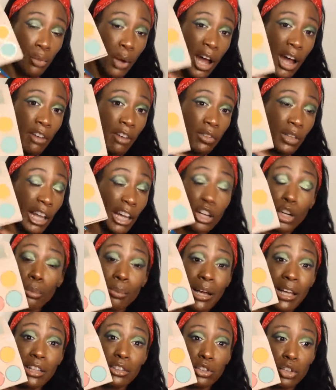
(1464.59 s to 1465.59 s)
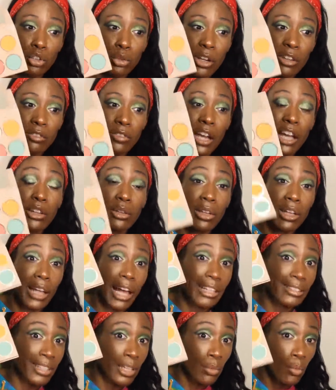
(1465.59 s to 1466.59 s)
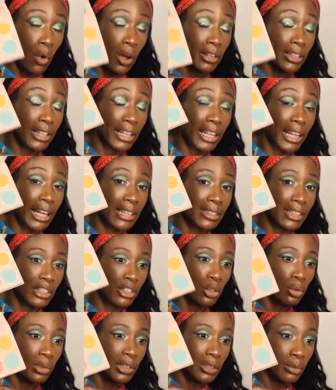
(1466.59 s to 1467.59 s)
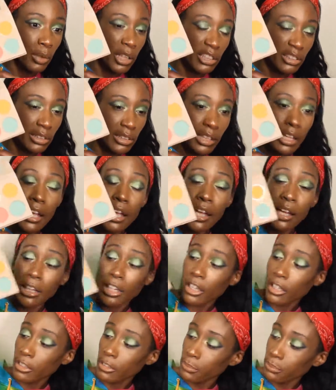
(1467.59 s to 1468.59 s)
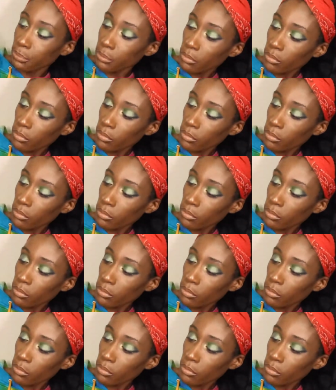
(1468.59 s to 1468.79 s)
why I feel like her palettes are great value the latte 1 and the latte 2 especially because